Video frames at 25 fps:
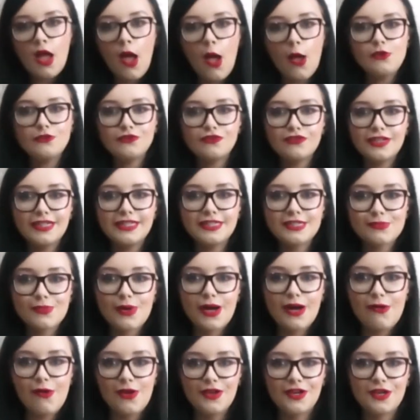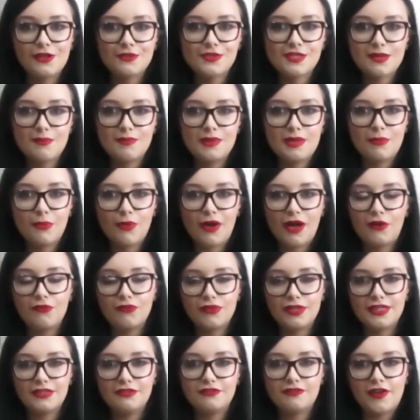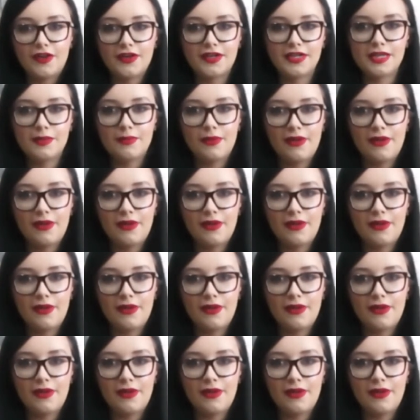Hopefully as well, I know some people get really funny